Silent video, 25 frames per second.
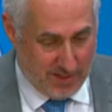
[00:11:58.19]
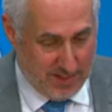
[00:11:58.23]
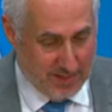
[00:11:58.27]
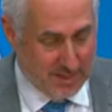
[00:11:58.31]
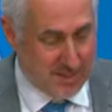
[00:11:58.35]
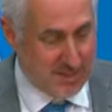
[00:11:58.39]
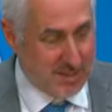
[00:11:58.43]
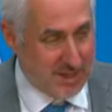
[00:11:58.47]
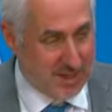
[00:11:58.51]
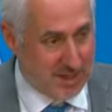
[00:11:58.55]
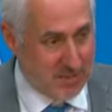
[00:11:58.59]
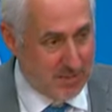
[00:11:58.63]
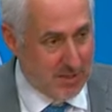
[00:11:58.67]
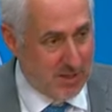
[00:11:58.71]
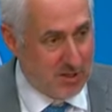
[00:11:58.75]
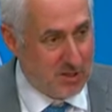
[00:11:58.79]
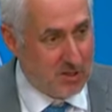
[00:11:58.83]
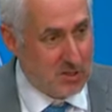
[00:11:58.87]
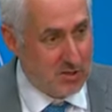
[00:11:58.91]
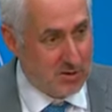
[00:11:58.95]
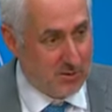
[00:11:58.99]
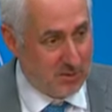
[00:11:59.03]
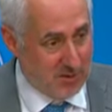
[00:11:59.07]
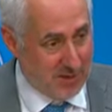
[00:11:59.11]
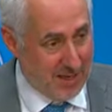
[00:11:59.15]
It's not
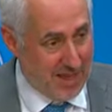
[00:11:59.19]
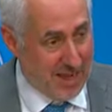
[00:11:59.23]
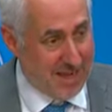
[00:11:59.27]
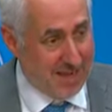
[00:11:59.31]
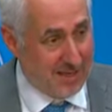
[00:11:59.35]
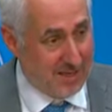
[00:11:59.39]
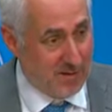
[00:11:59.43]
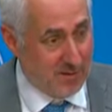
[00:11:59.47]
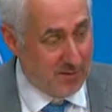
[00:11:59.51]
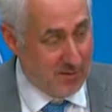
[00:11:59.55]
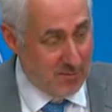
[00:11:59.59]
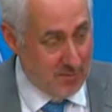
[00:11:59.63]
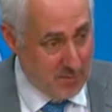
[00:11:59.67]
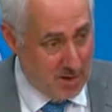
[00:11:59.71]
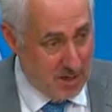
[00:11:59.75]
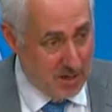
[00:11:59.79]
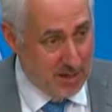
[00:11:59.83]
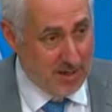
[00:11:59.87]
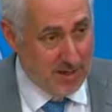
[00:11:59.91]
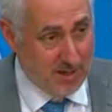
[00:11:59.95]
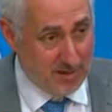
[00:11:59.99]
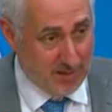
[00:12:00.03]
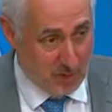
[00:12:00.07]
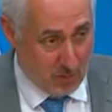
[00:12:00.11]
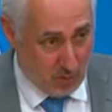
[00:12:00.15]
because of lack of
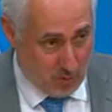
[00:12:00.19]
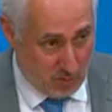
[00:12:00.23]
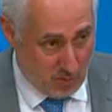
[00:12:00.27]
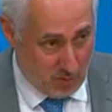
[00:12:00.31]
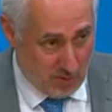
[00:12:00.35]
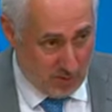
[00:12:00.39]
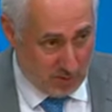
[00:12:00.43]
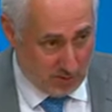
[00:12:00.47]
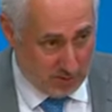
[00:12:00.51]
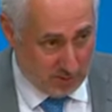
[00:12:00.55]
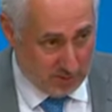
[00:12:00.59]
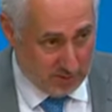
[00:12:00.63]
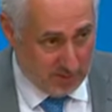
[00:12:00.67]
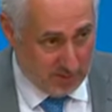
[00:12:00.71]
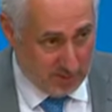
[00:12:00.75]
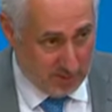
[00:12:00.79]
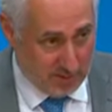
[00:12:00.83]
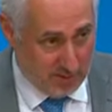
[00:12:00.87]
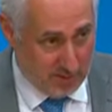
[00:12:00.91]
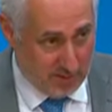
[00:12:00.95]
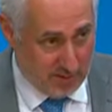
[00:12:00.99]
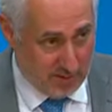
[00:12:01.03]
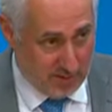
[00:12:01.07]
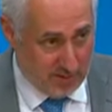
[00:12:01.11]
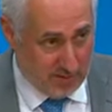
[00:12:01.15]
money in the world
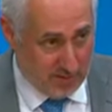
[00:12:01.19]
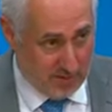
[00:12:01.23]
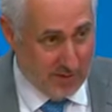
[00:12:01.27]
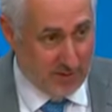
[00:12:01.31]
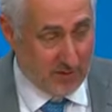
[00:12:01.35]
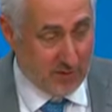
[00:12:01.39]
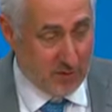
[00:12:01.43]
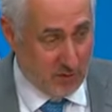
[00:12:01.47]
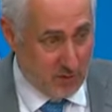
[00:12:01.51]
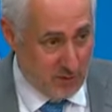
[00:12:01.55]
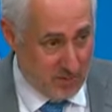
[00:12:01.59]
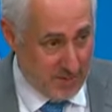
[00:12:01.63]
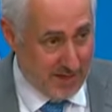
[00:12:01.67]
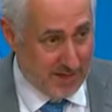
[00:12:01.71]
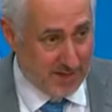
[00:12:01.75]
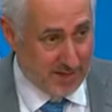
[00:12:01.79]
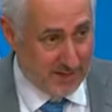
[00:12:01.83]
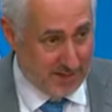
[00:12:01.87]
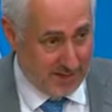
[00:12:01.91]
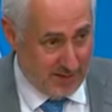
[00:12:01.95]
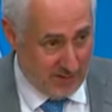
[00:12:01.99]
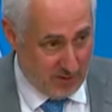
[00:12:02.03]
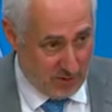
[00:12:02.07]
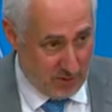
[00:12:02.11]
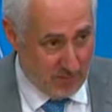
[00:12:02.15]
that the
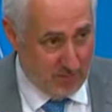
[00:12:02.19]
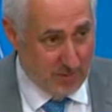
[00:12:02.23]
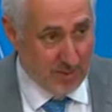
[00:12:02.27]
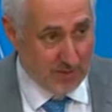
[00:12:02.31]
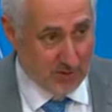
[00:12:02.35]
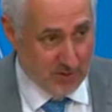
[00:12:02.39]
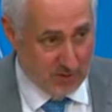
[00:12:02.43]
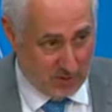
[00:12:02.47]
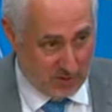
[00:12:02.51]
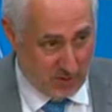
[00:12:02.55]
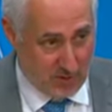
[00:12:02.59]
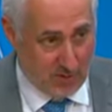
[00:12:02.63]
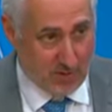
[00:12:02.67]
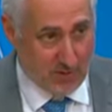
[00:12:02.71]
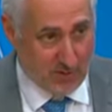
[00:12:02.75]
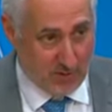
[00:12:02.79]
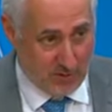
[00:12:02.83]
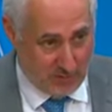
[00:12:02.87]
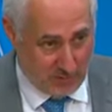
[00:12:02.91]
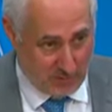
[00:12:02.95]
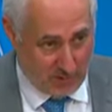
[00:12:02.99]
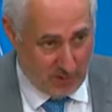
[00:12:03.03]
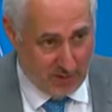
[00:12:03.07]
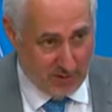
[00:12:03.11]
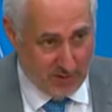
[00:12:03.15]
humanitarian appeals are
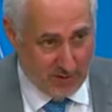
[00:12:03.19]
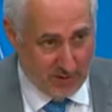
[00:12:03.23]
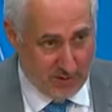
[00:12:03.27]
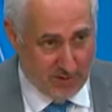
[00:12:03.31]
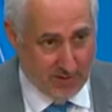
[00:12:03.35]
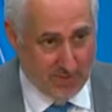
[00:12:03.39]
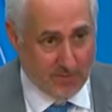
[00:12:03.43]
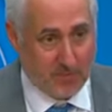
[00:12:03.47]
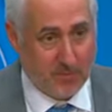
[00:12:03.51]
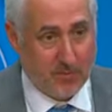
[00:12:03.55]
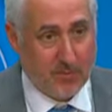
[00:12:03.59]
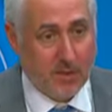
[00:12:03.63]
underfunded.